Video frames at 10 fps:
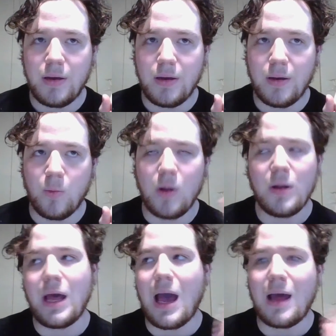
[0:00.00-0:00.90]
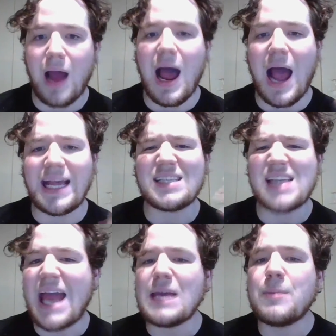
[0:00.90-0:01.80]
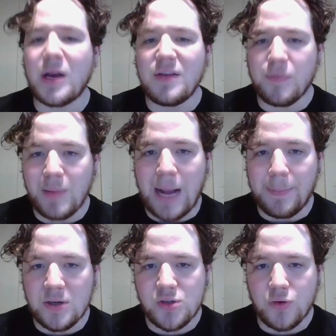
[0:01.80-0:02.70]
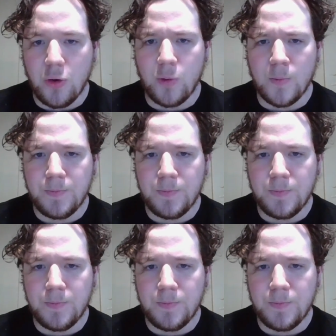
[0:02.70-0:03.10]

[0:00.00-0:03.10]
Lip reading: Well, I guess anybody from Blackbeard's crew,